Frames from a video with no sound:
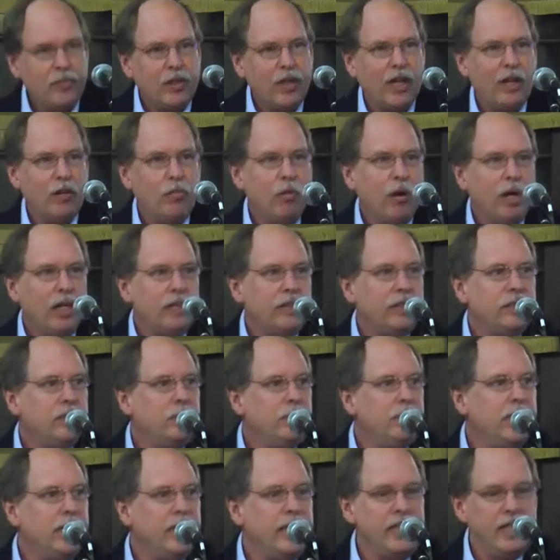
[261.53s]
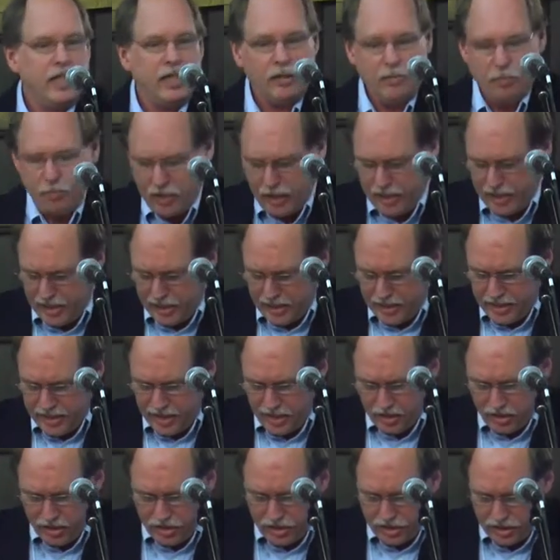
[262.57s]
I want to begin by
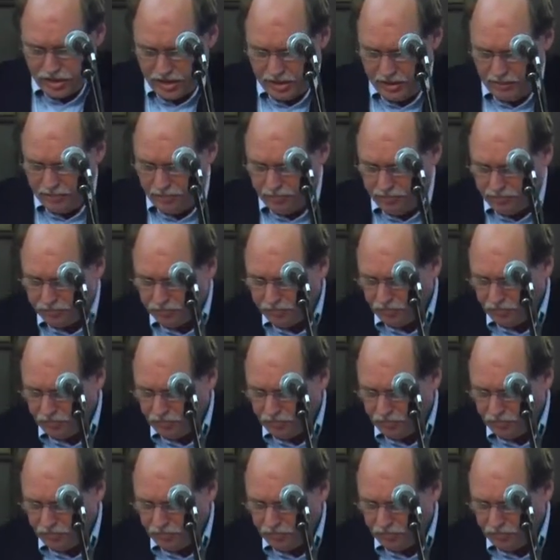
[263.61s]
acknowledging